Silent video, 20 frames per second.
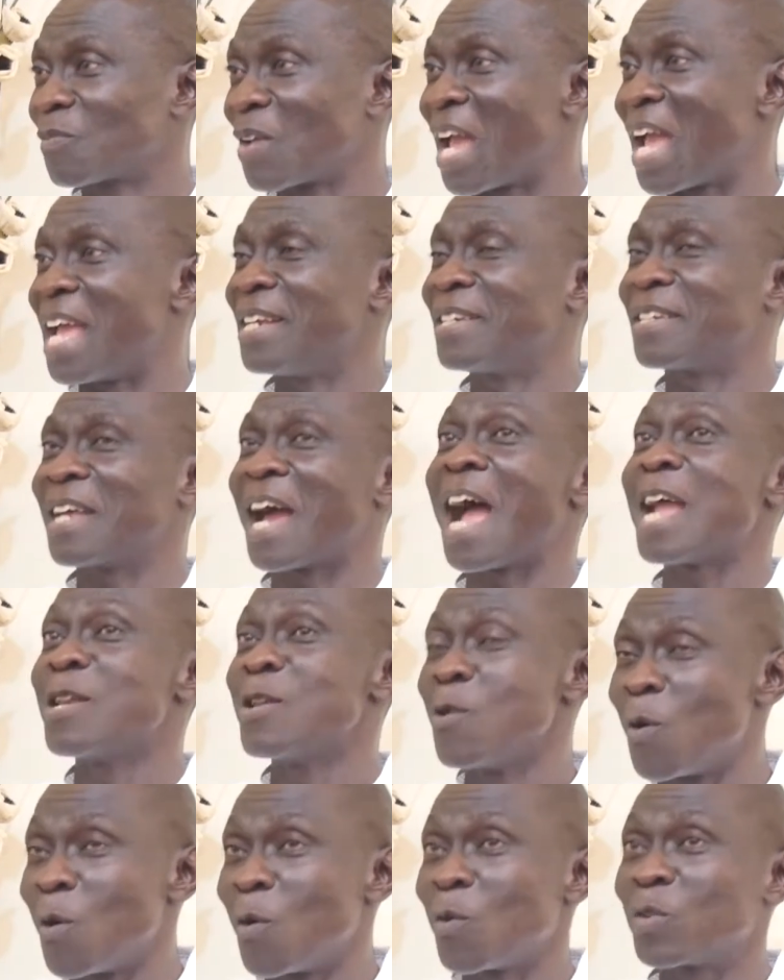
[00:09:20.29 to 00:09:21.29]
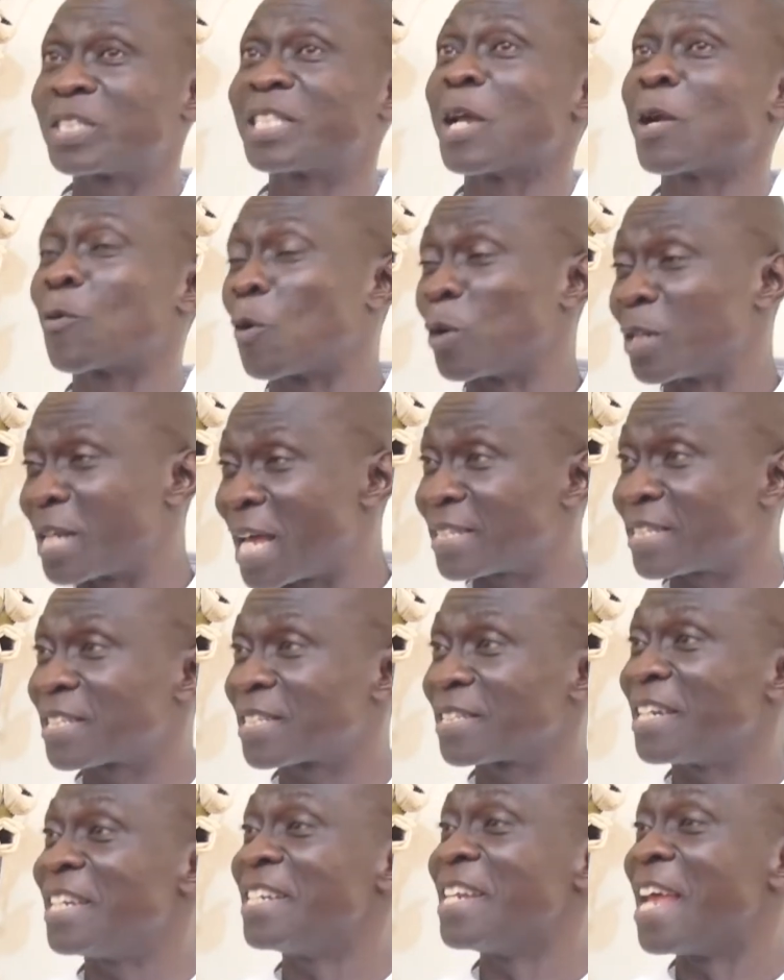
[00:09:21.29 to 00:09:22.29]
And I know
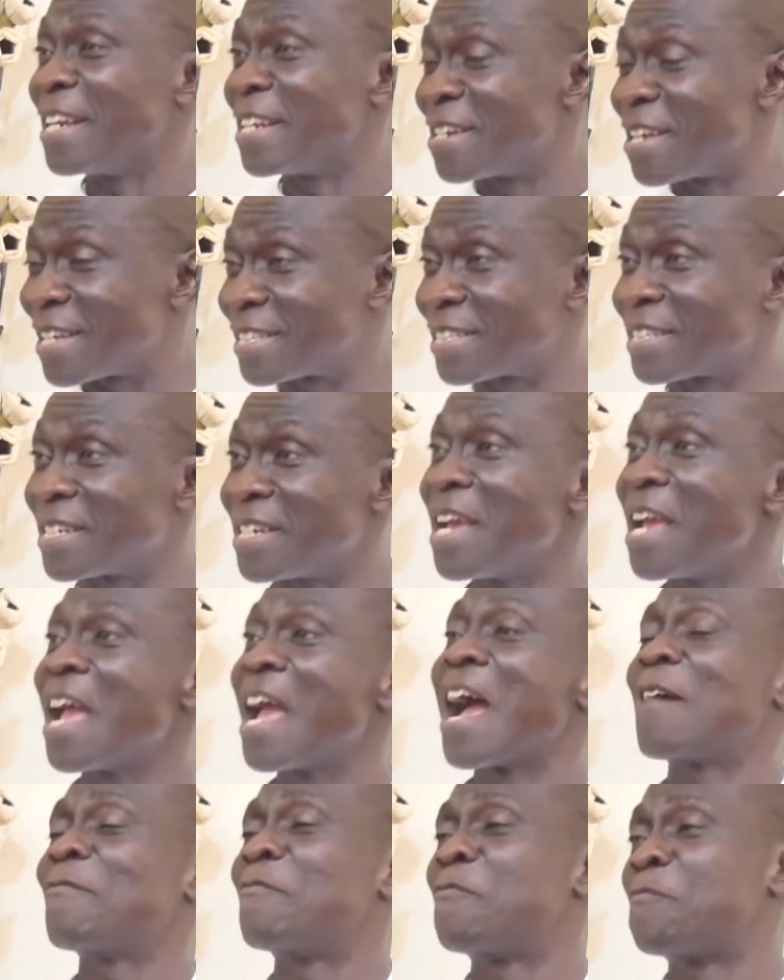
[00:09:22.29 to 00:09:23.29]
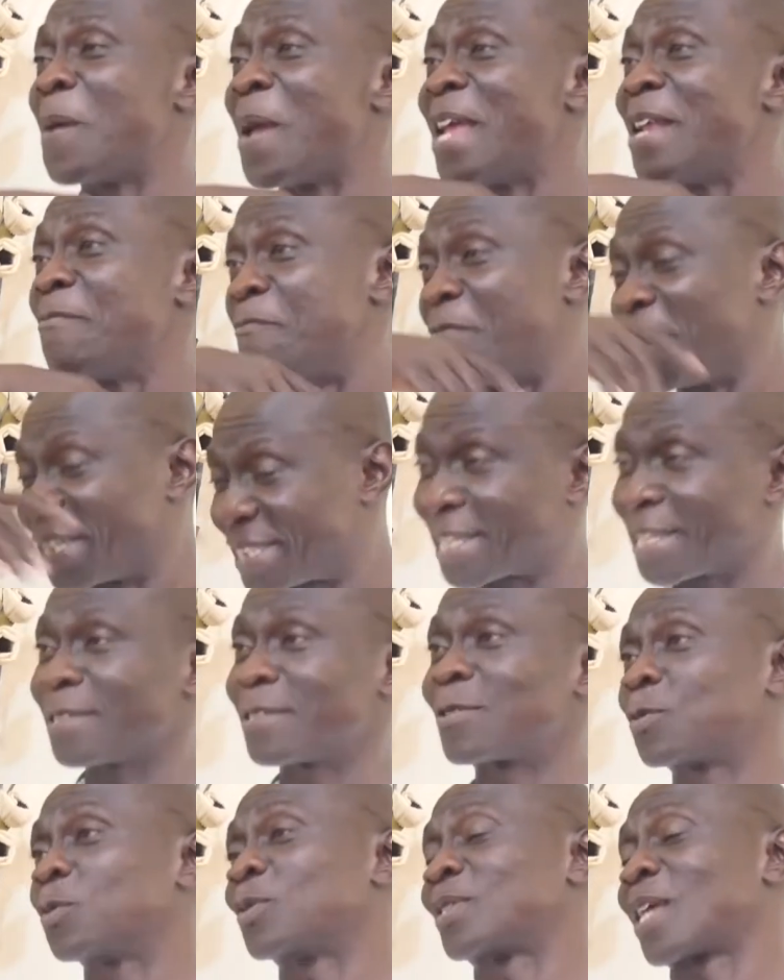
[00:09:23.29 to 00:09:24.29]
stakeholders in the industry have paid
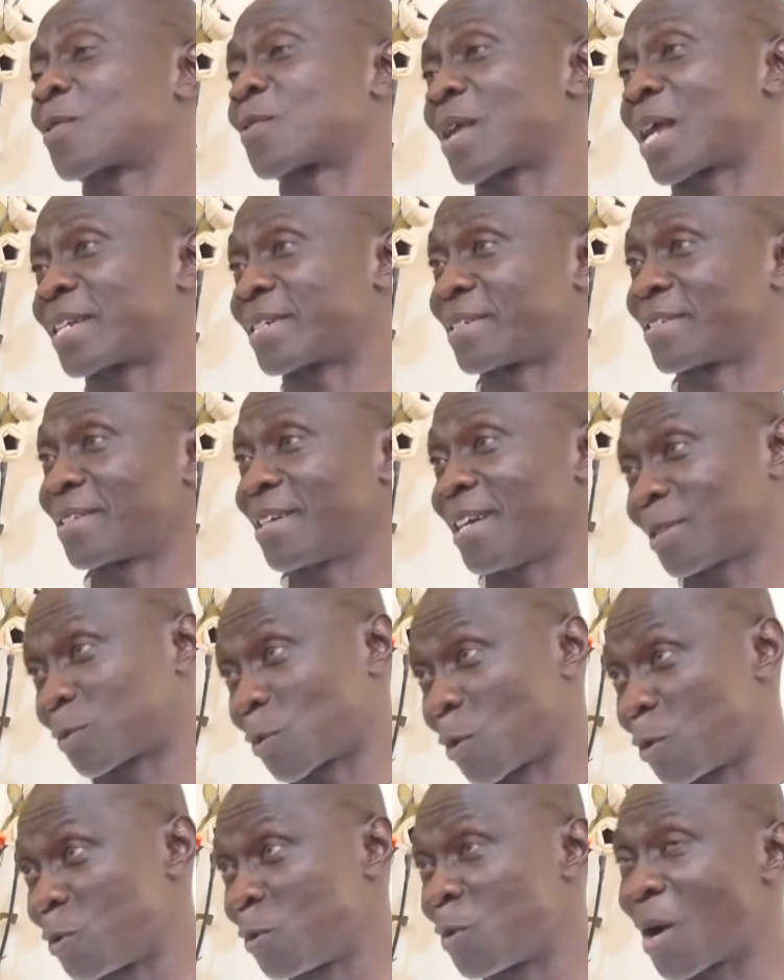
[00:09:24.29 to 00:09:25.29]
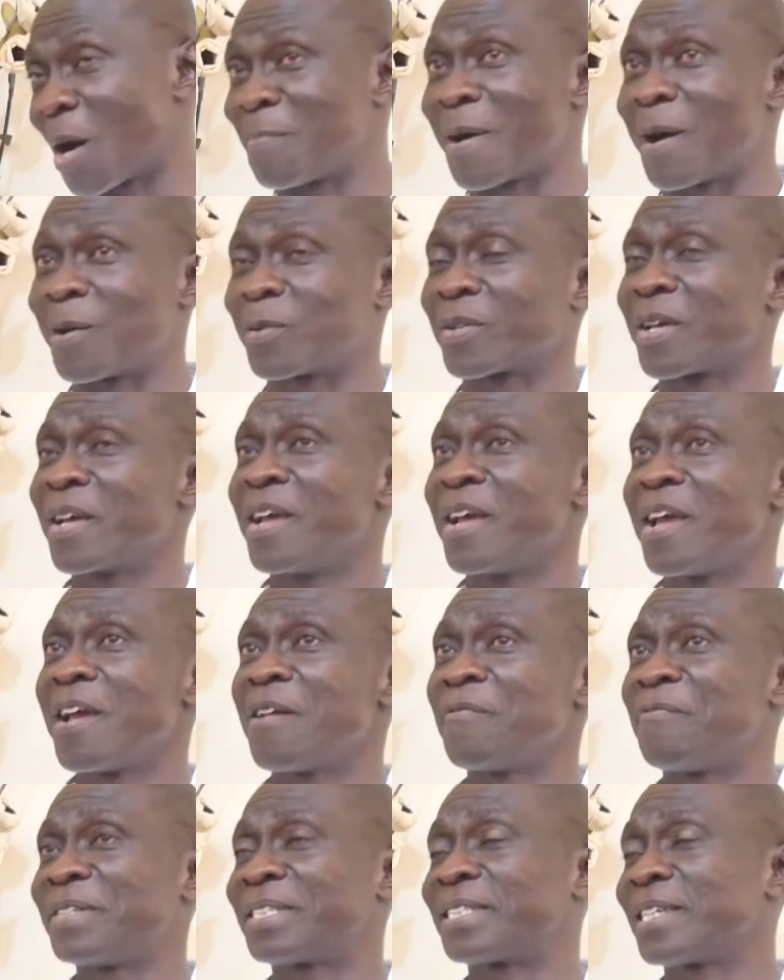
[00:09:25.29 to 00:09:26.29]
visits to Takoradi. I told you about
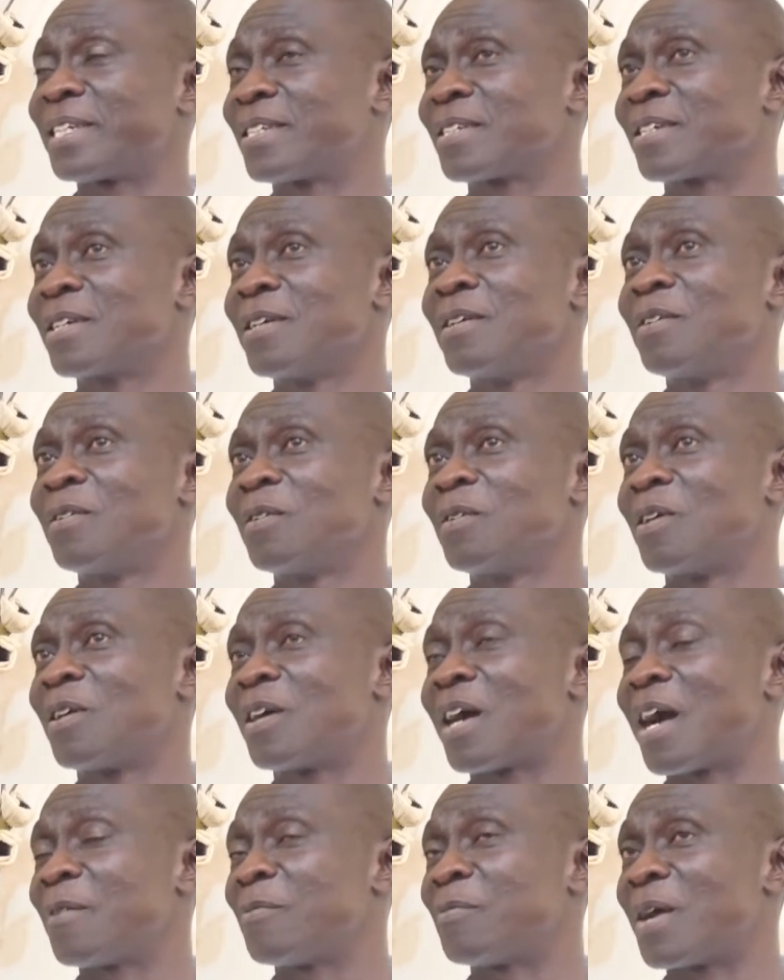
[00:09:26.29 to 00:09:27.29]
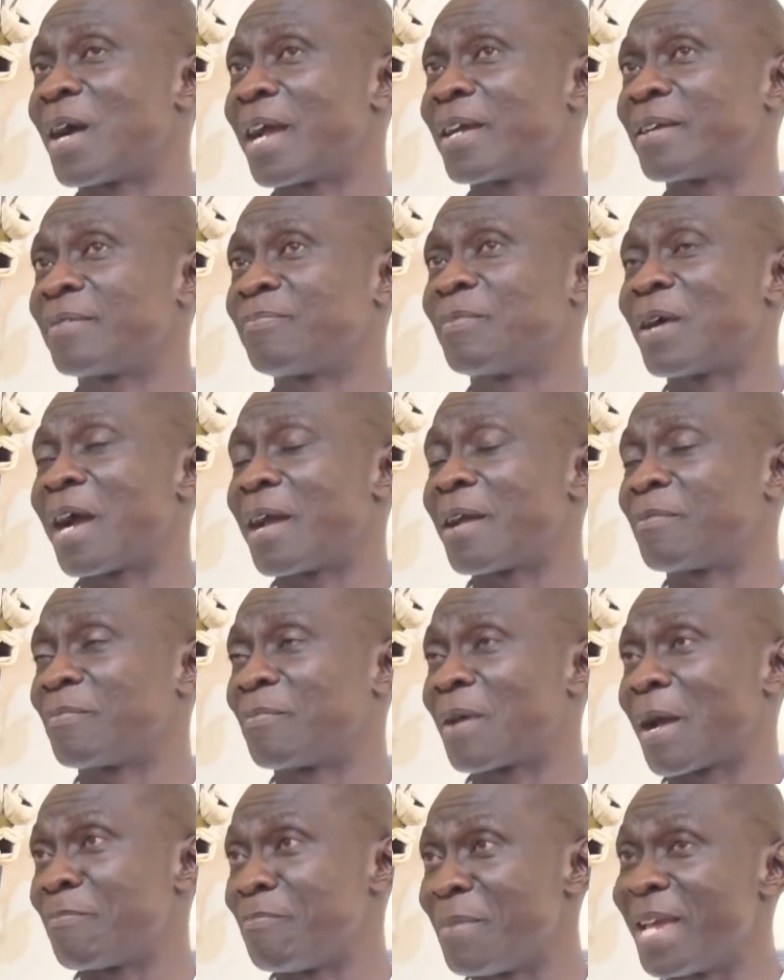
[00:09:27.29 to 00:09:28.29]
a visit
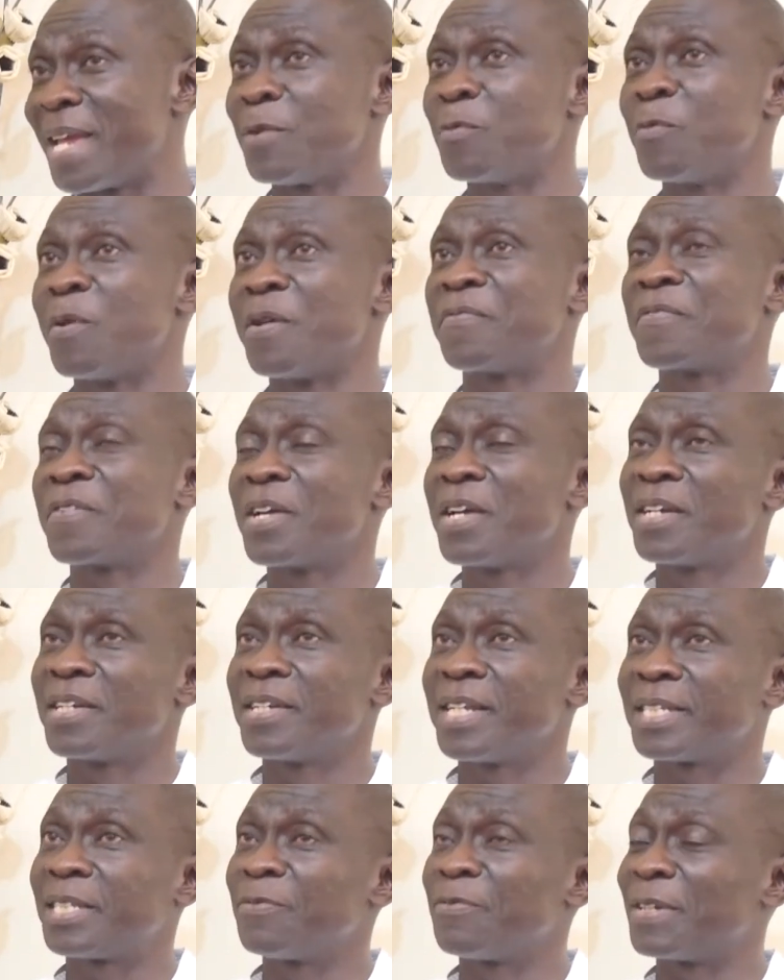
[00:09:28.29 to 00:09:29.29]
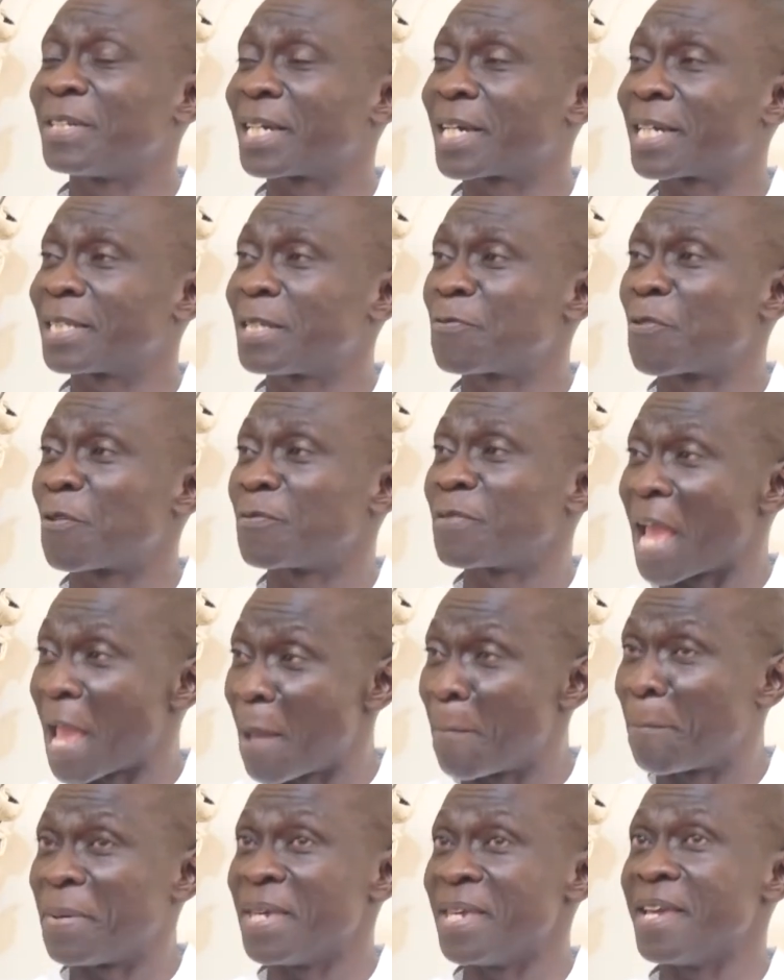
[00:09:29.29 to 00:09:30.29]
I made with the chief executive of the
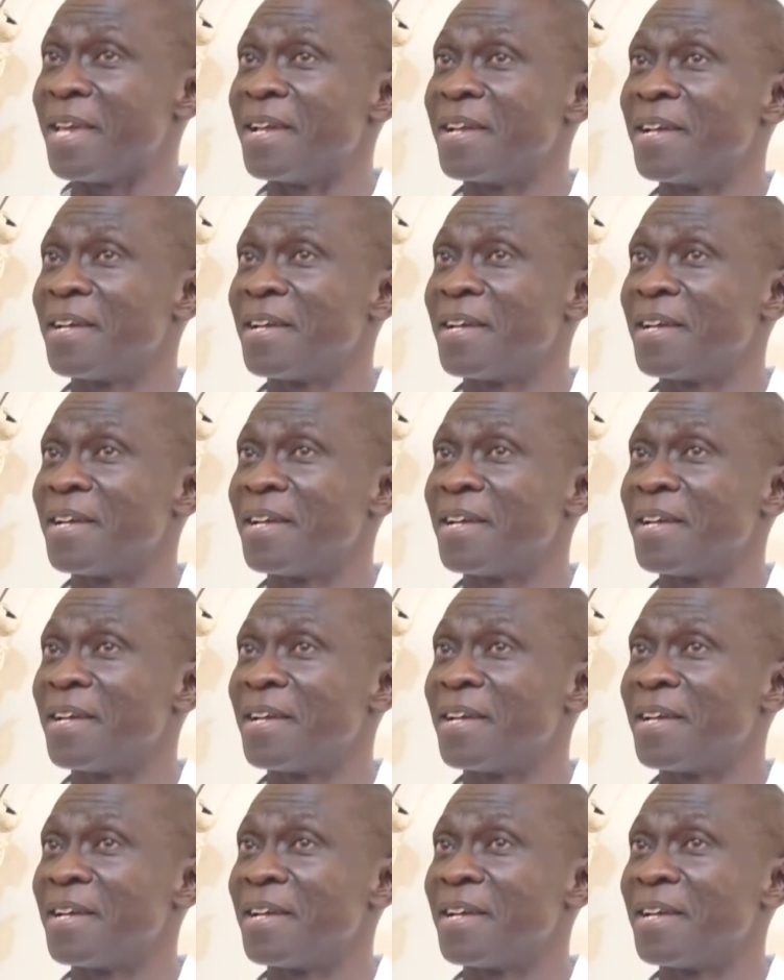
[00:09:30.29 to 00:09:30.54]
MPA.